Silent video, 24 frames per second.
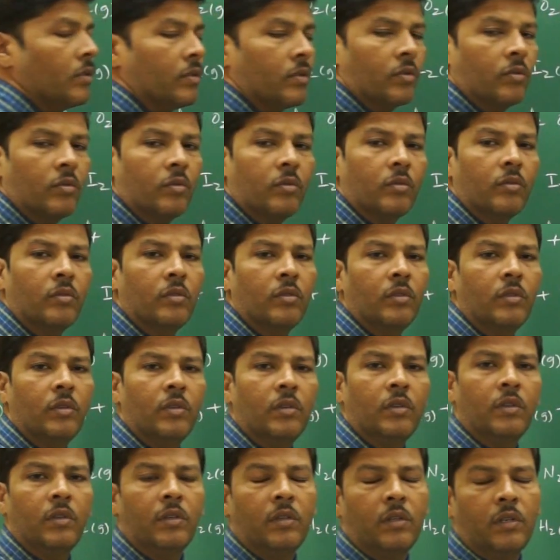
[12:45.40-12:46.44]
So
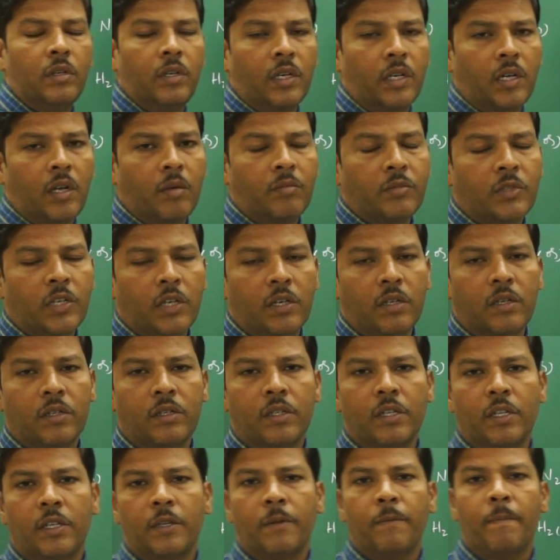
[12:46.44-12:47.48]
it comes under
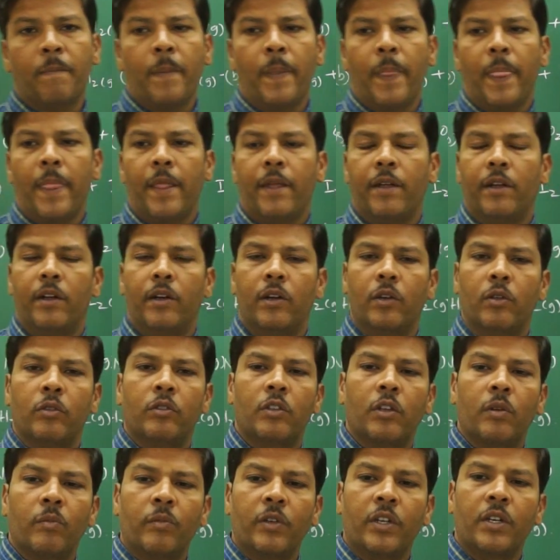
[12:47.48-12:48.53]
the
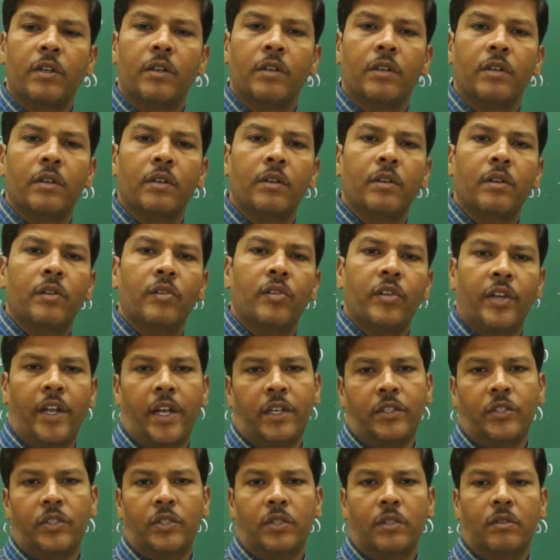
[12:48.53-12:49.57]
endothermic
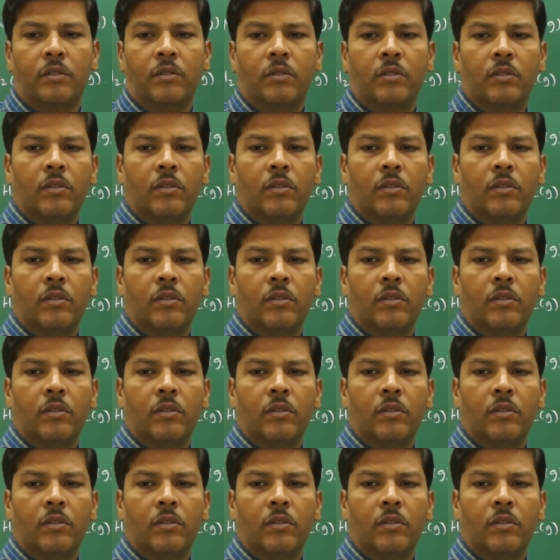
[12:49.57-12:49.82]
reaction.